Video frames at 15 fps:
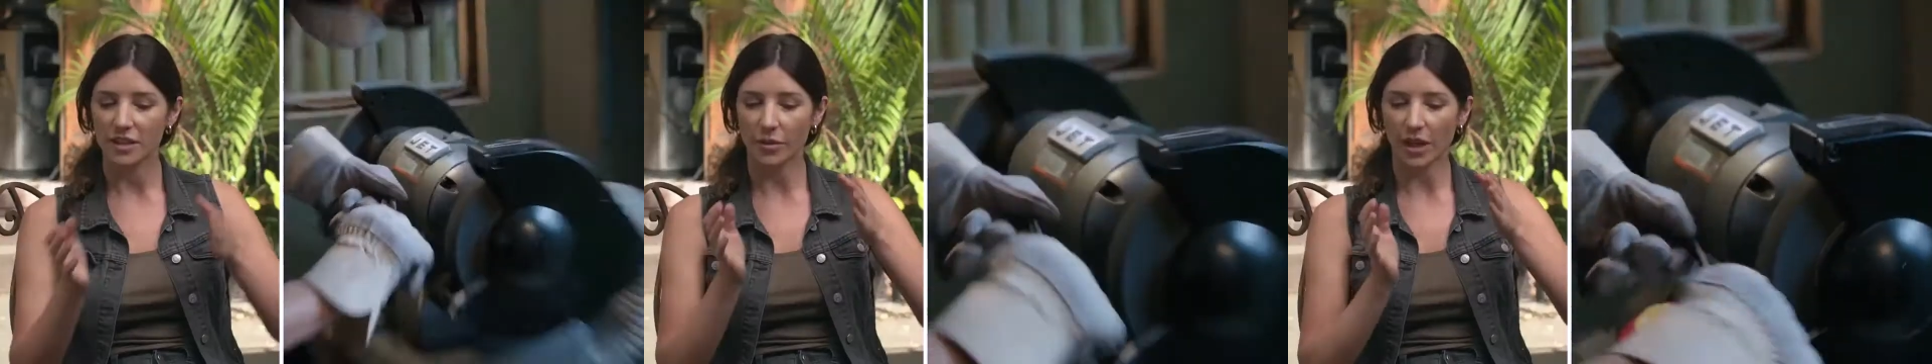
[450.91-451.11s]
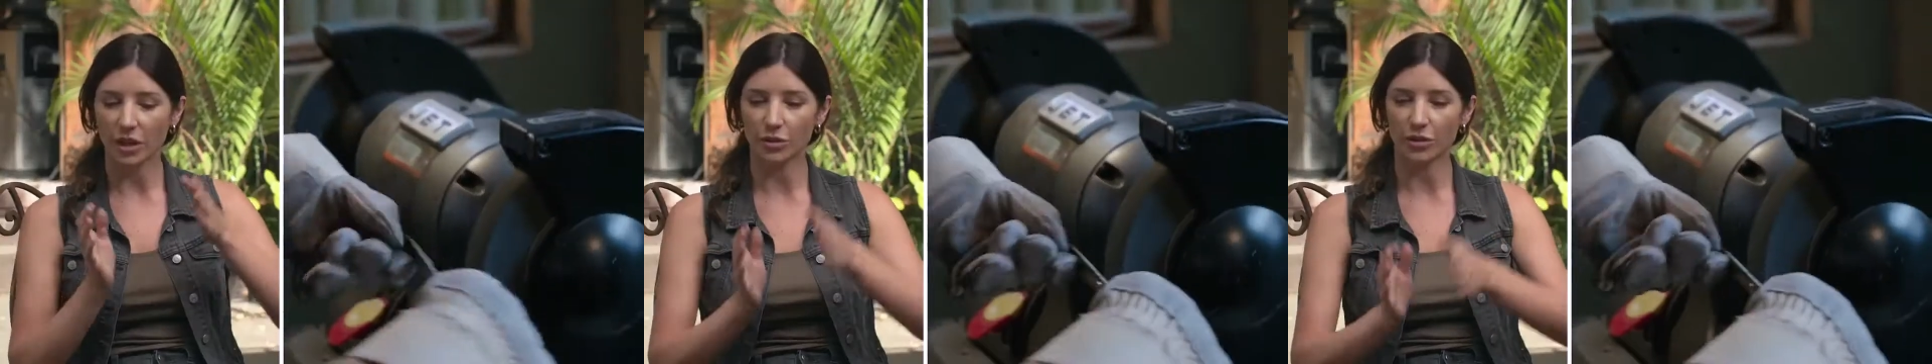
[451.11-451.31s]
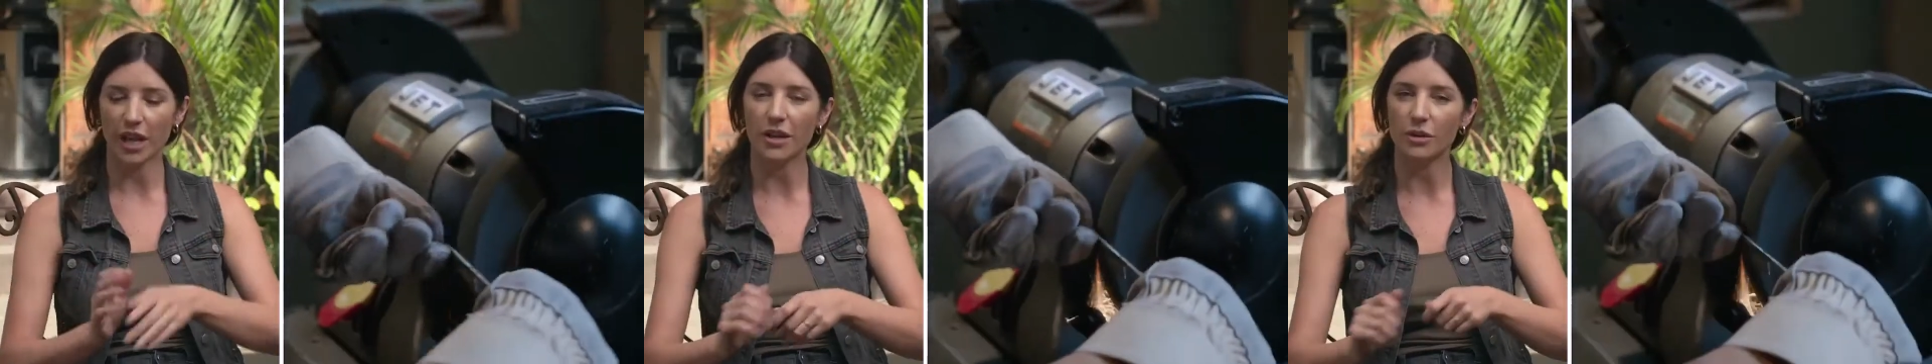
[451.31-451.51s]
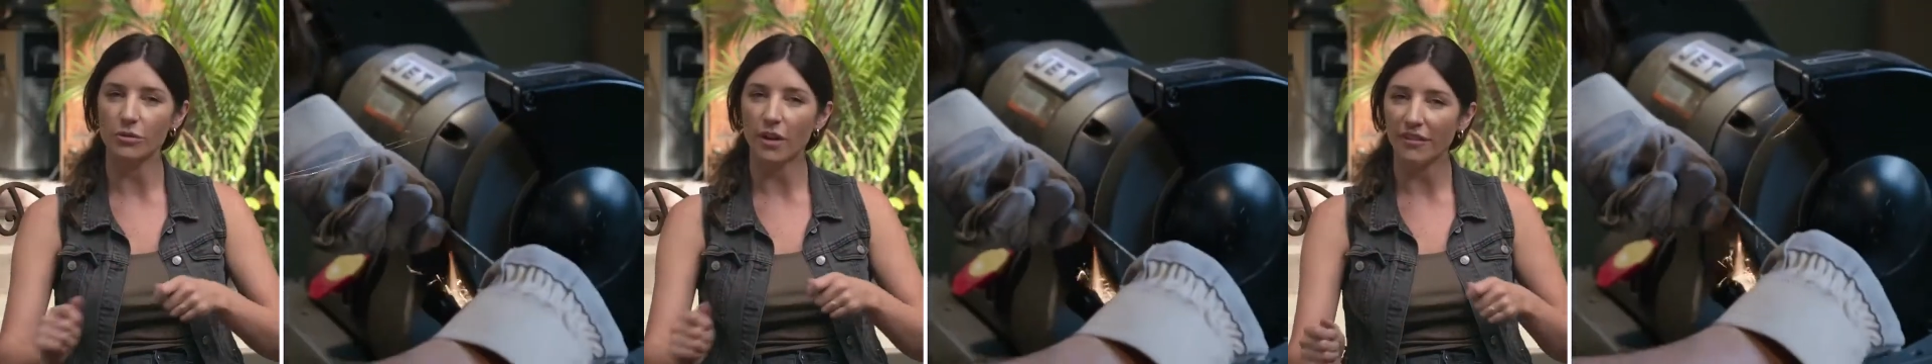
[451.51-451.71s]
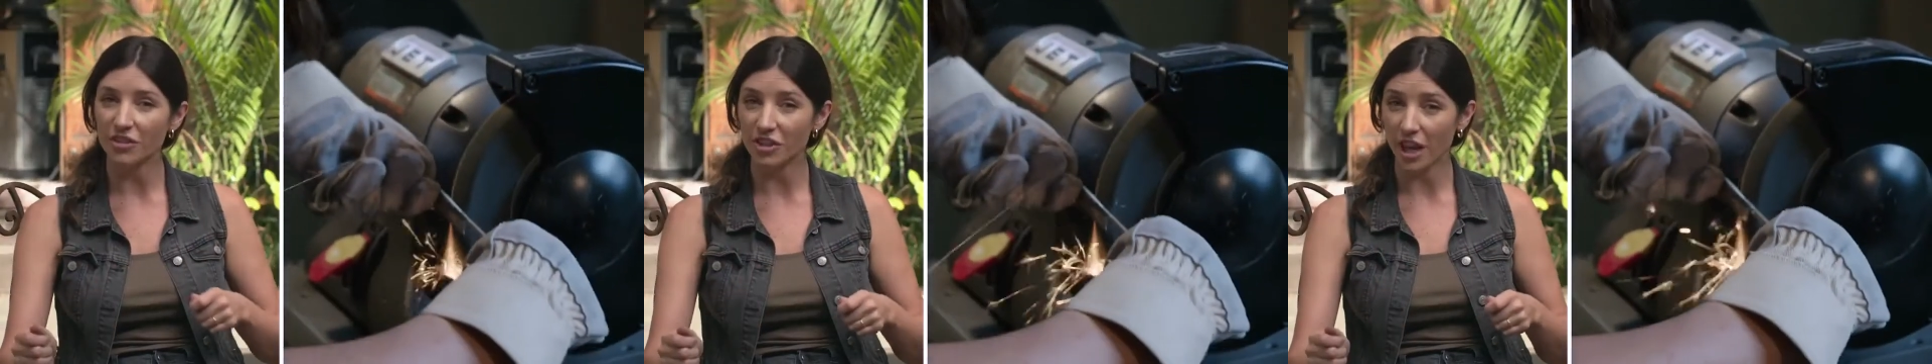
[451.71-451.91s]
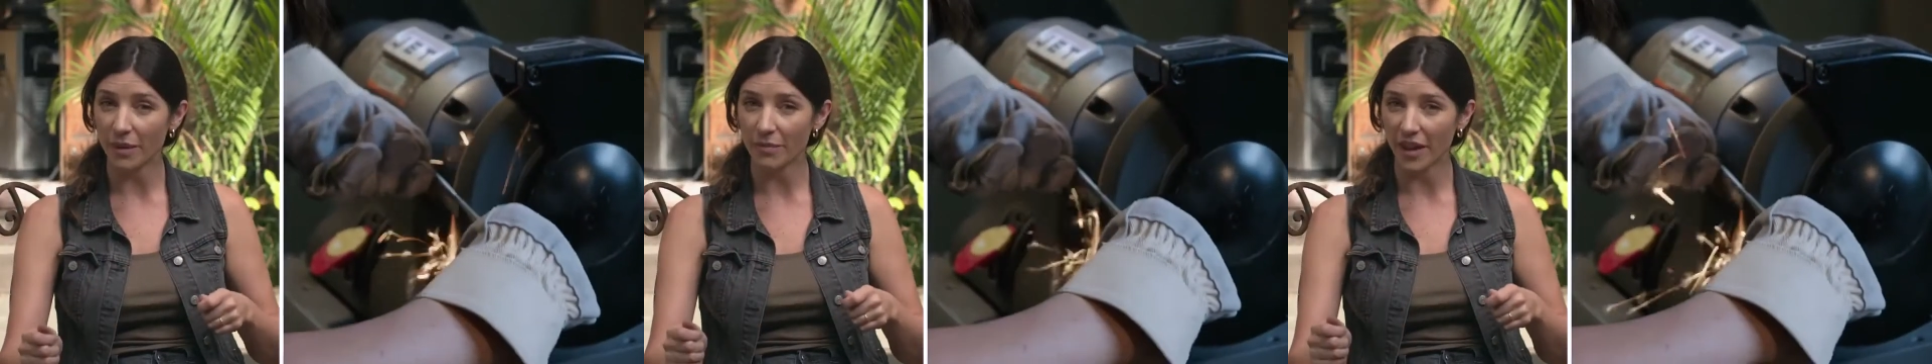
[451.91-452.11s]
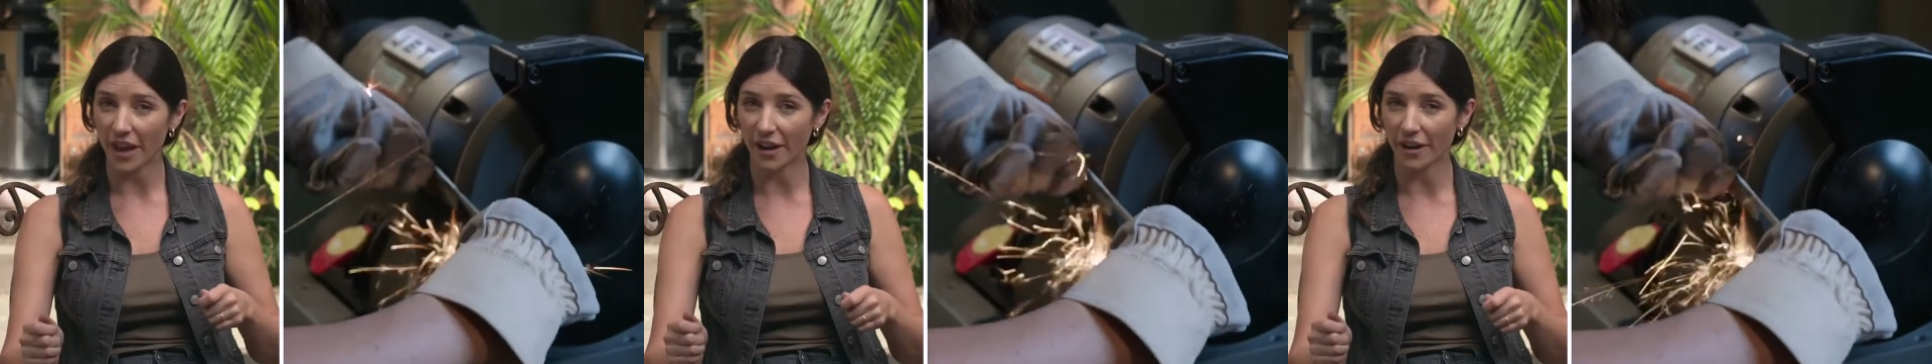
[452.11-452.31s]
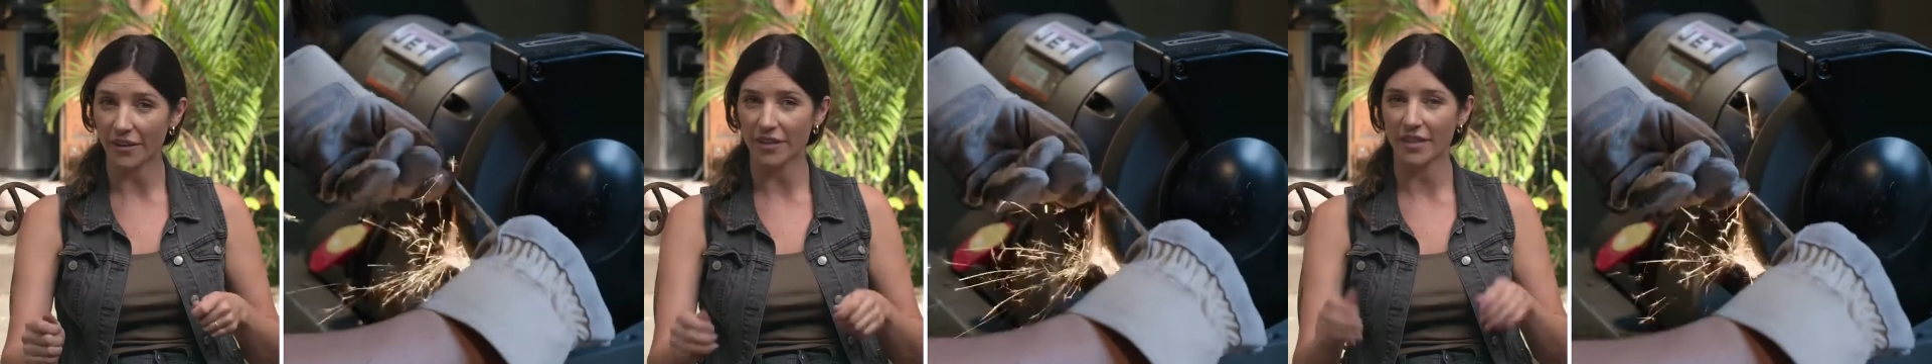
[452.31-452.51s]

So I create a rough shape there,